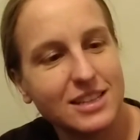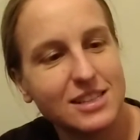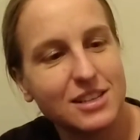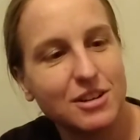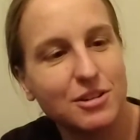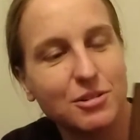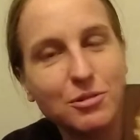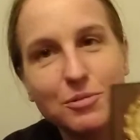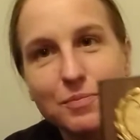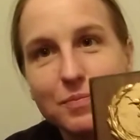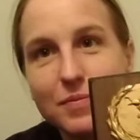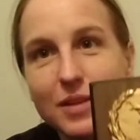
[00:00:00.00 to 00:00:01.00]
So,
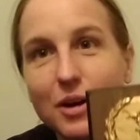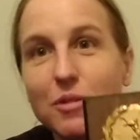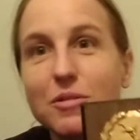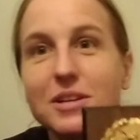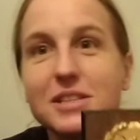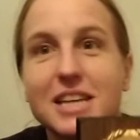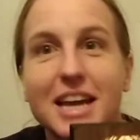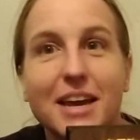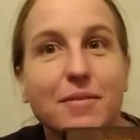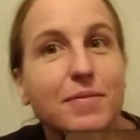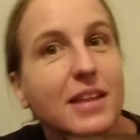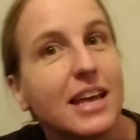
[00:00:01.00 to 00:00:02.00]
oh, 1 second.
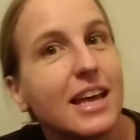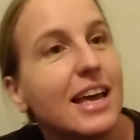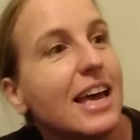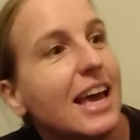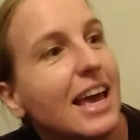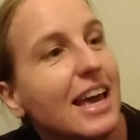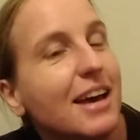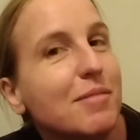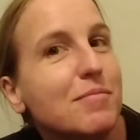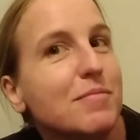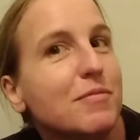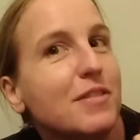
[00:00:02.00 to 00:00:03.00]
Hey,
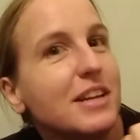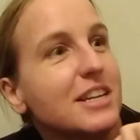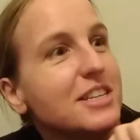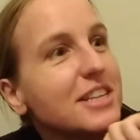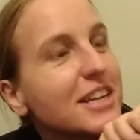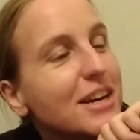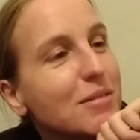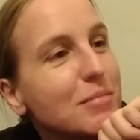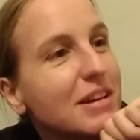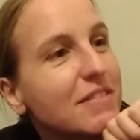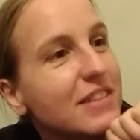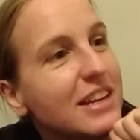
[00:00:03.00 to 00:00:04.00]
I'm finishing up
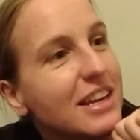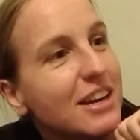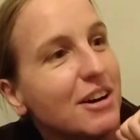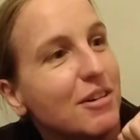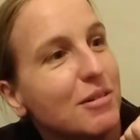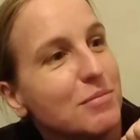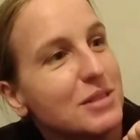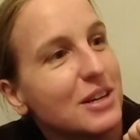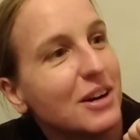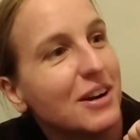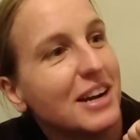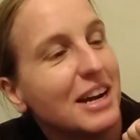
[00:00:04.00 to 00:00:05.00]
my video. I'm
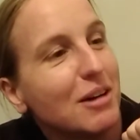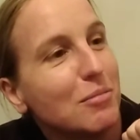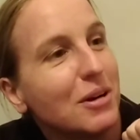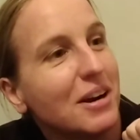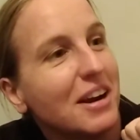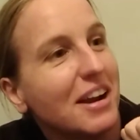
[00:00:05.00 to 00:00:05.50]
sorry, Albert.